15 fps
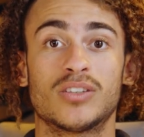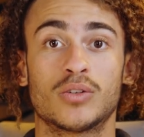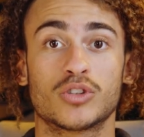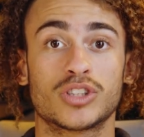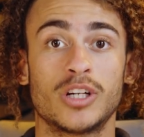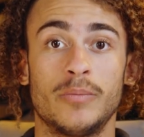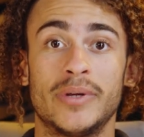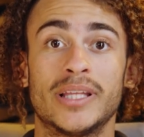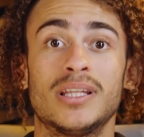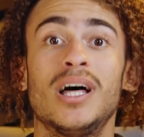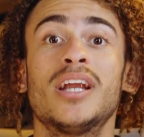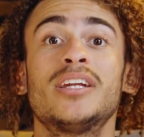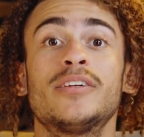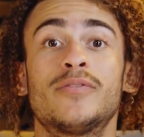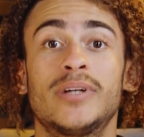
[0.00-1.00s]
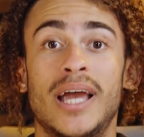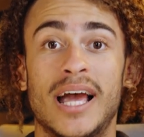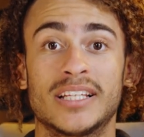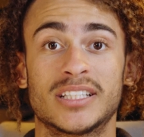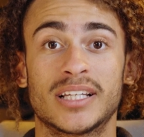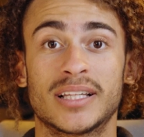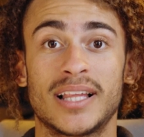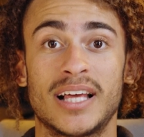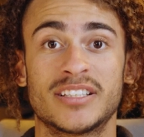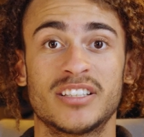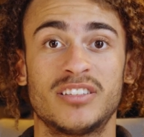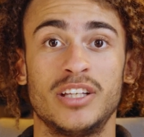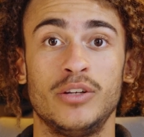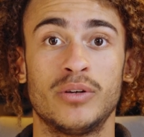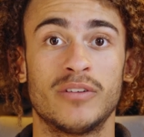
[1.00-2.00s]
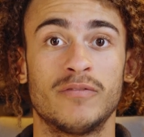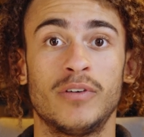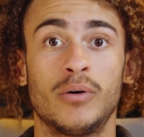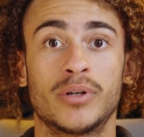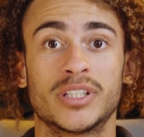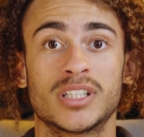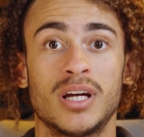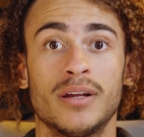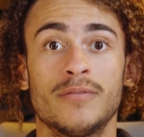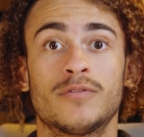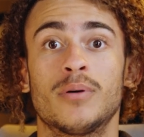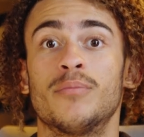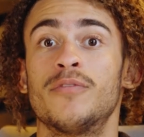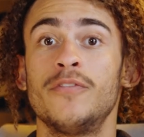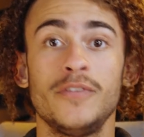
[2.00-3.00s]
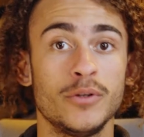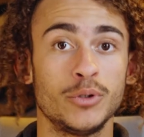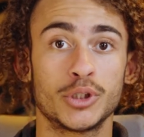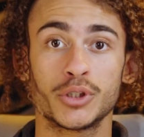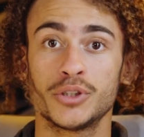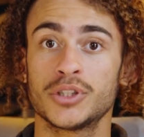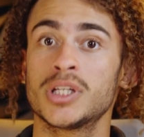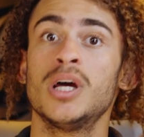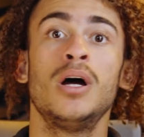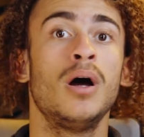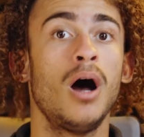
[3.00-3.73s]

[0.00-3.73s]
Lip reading: So there's going to be a lot of different asset classes that you can focus on, from futures,